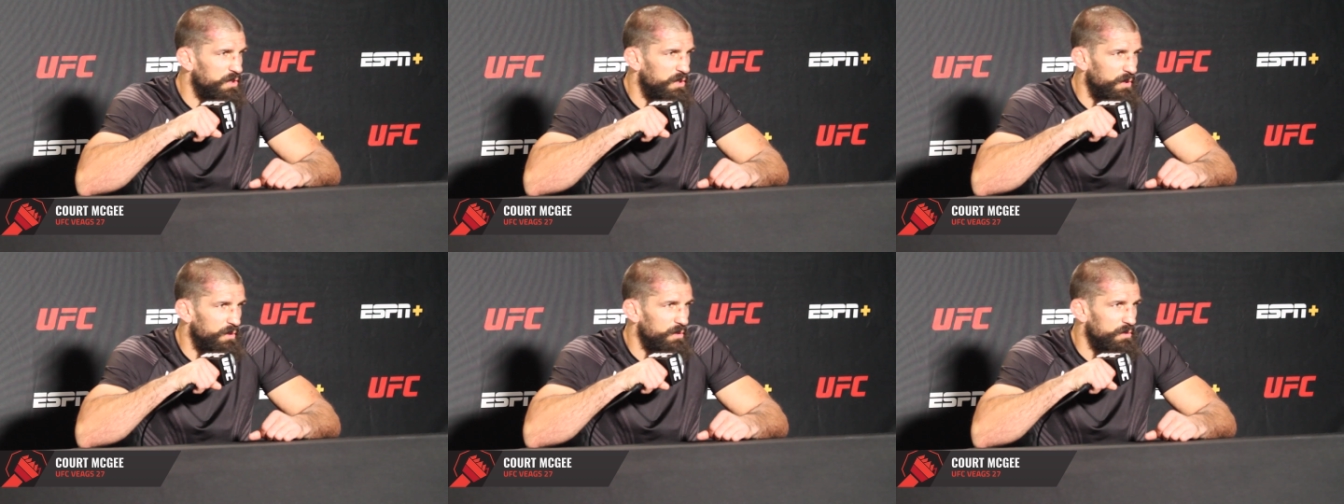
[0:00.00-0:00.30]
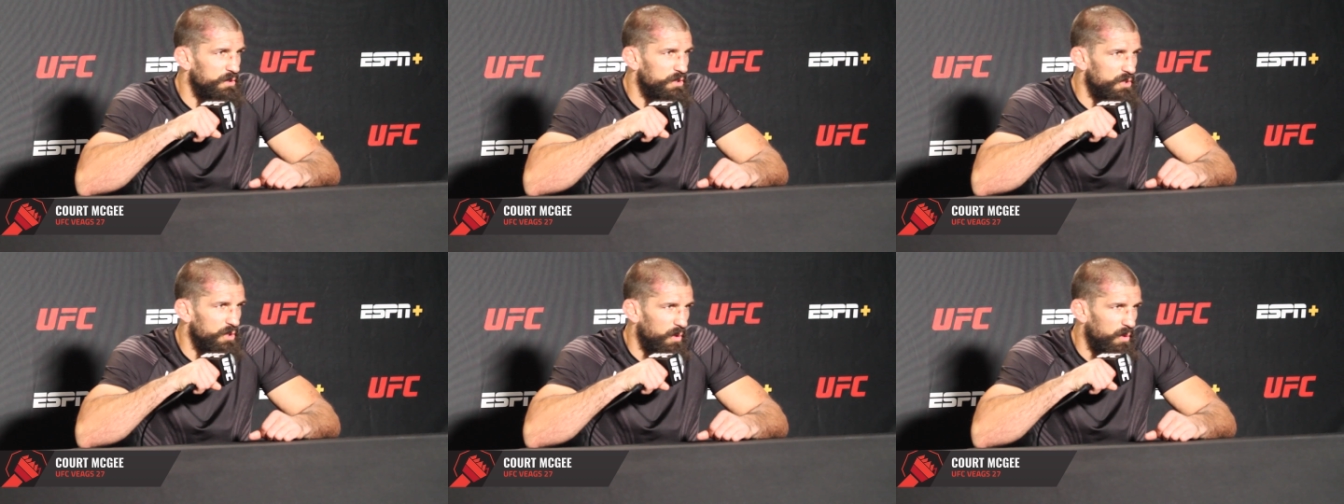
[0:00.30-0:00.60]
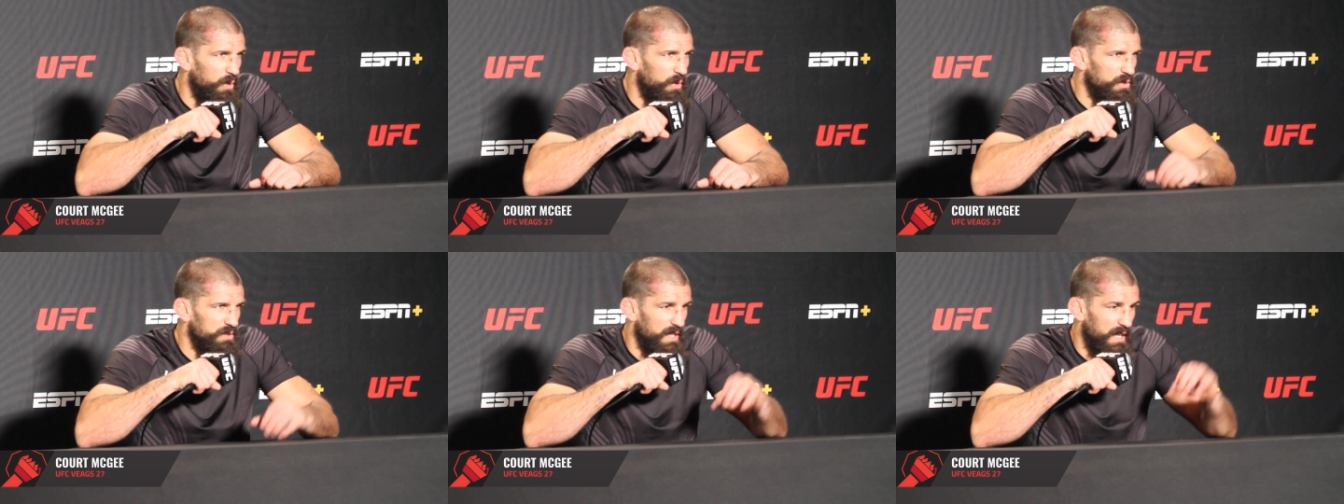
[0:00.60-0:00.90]
dudes'
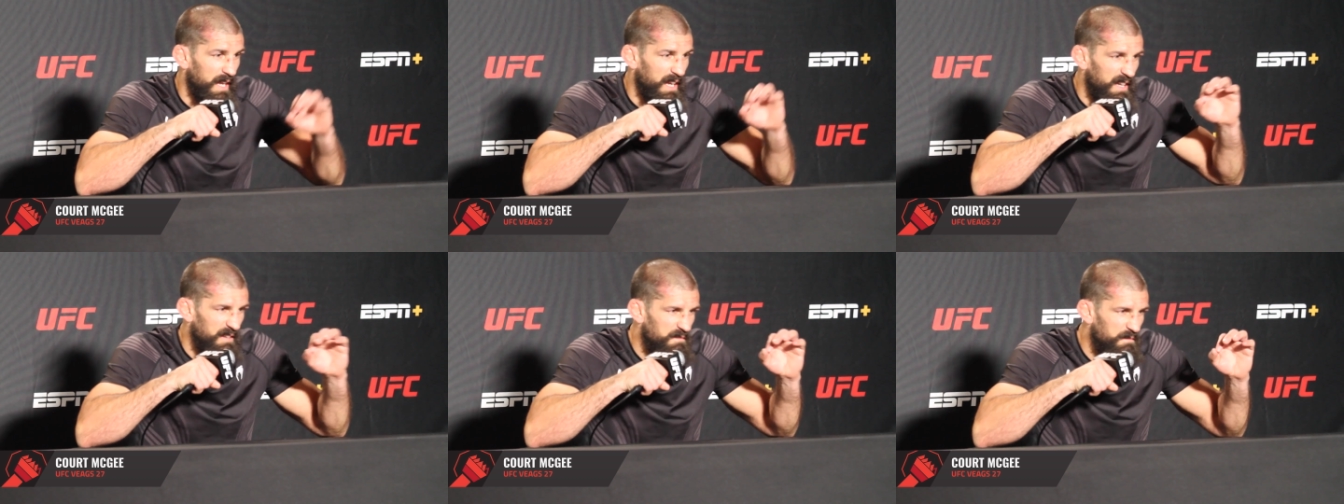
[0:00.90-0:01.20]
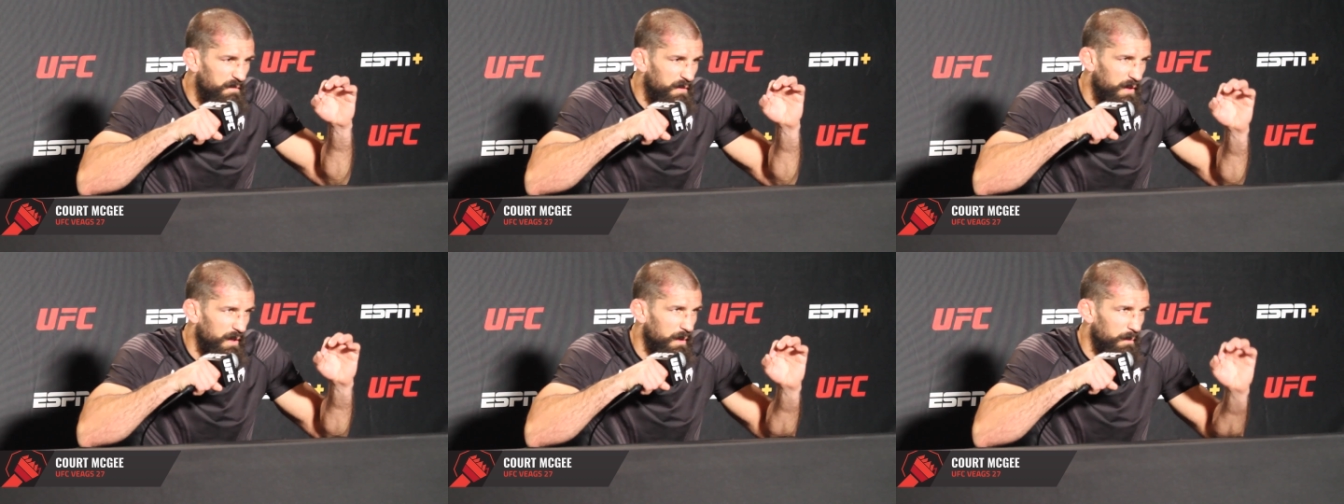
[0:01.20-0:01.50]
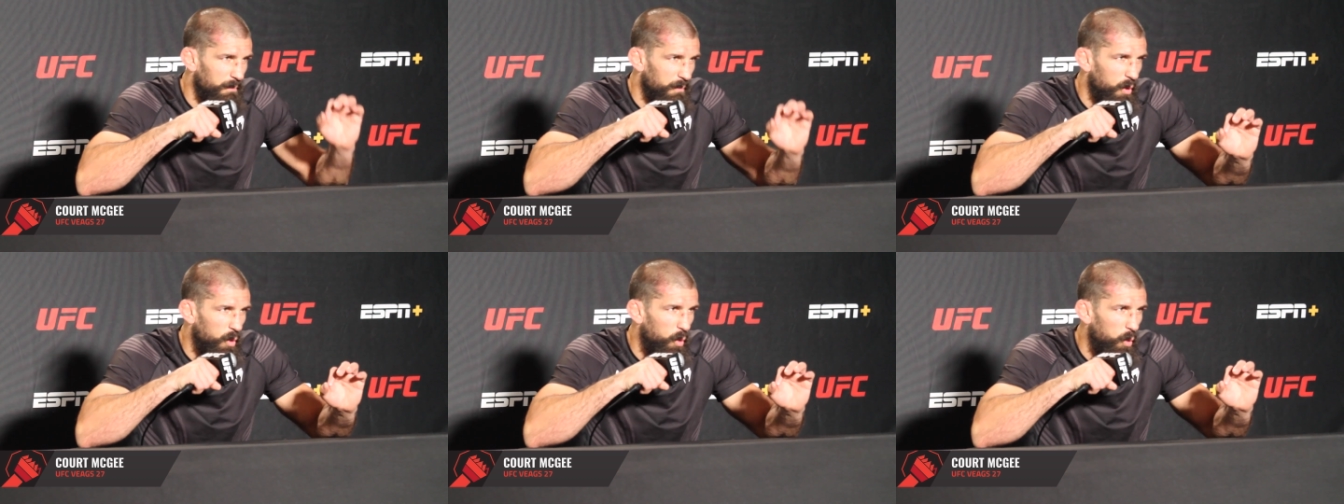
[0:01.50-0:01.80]
souls, and I could feel
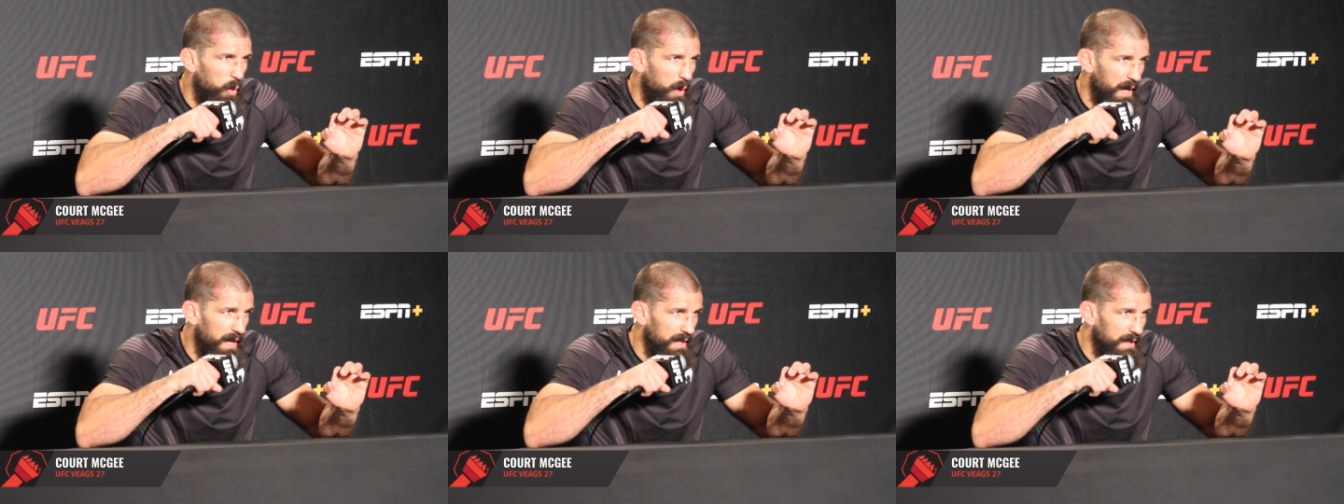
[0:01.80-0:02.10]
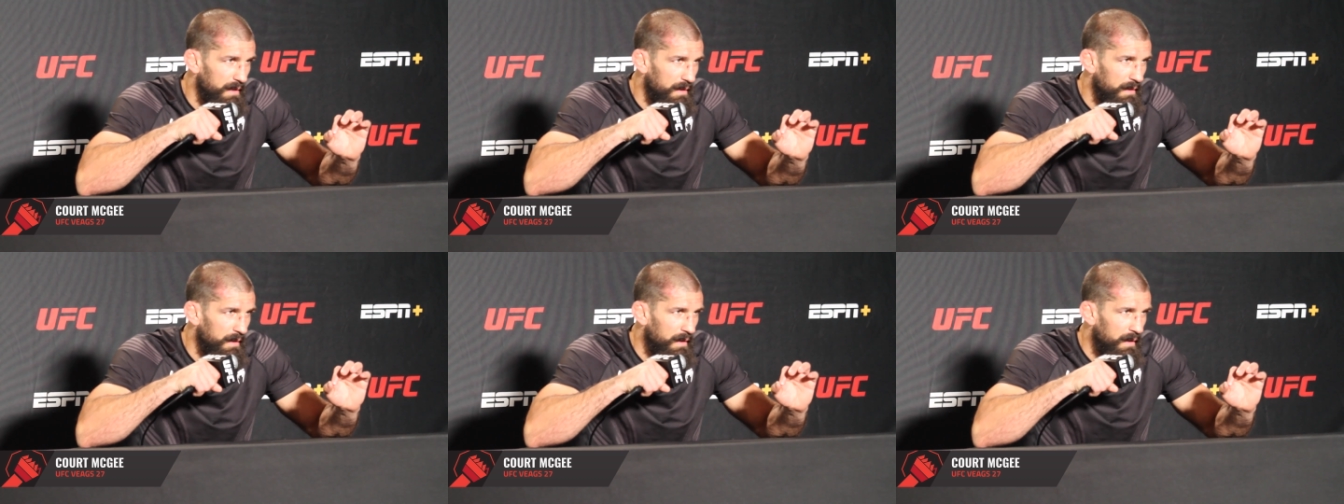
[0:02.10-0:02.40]
them quit.